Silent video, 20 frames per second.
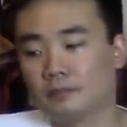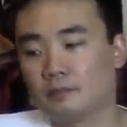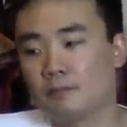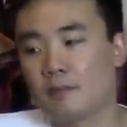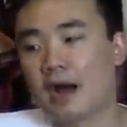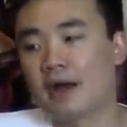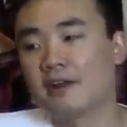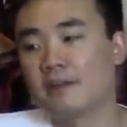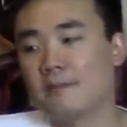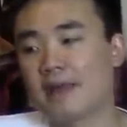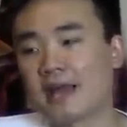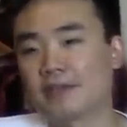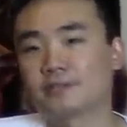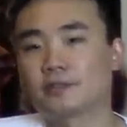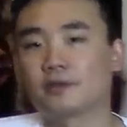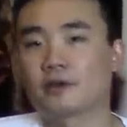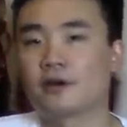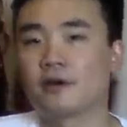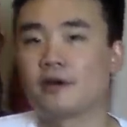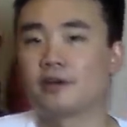modern
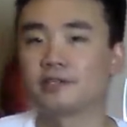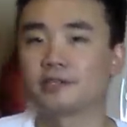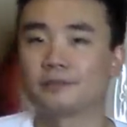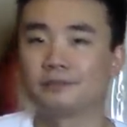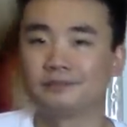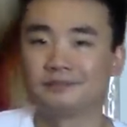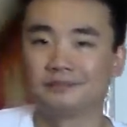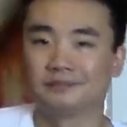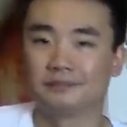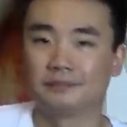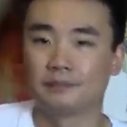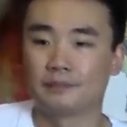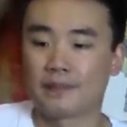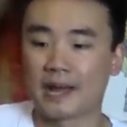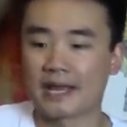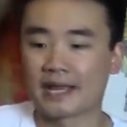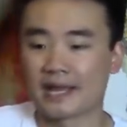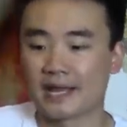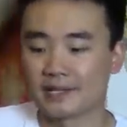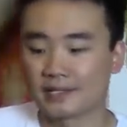MasterCards.
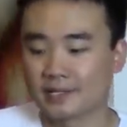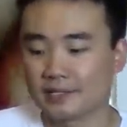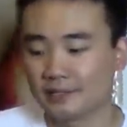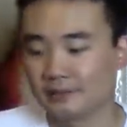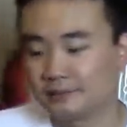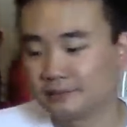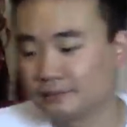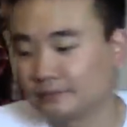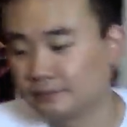Bye, guys.